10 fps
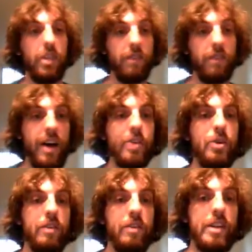that the
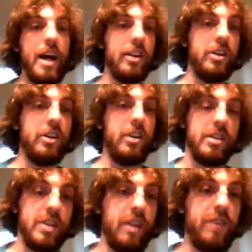value of a dollar
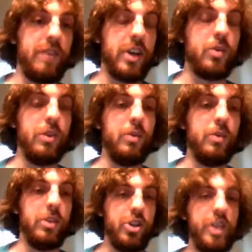itself actually
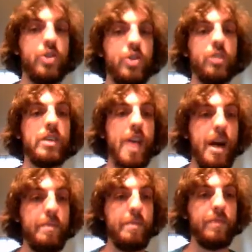will change over
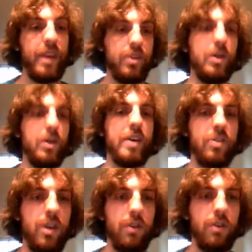time, as you guys
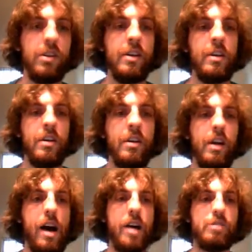know.
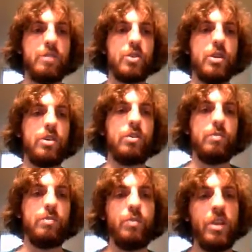
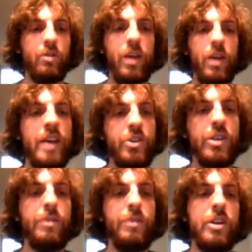So we don't want
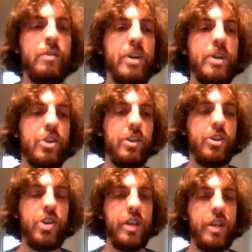GDP to measure the
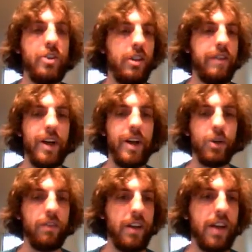change in the
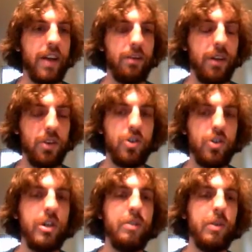value of the dollar, because
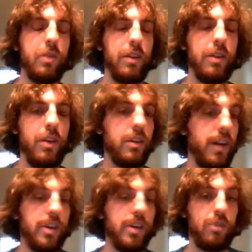GDP will look
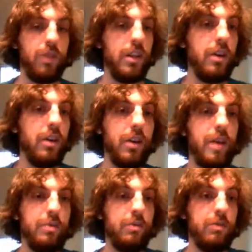like it's really going
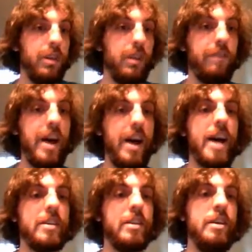up really
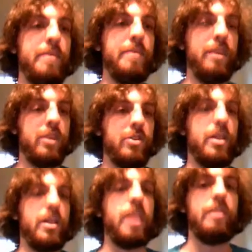fast if there's a
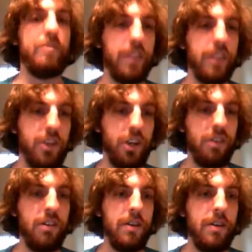lot of inflation.
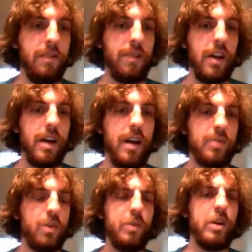
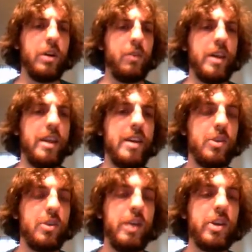So we don't want that.
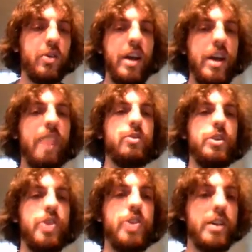So we actually have to
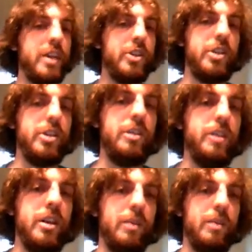adjust that
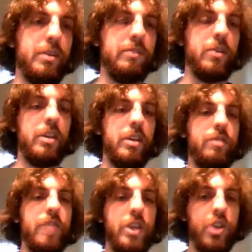GDP number for
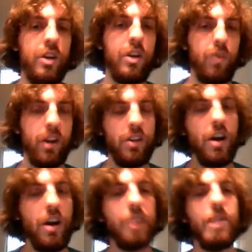inflation, and we're going to
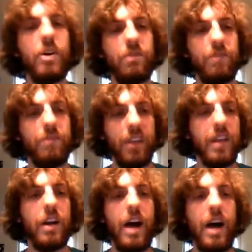talk about
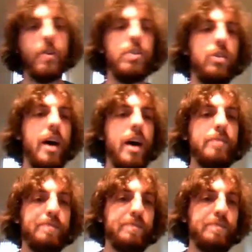later how they do that.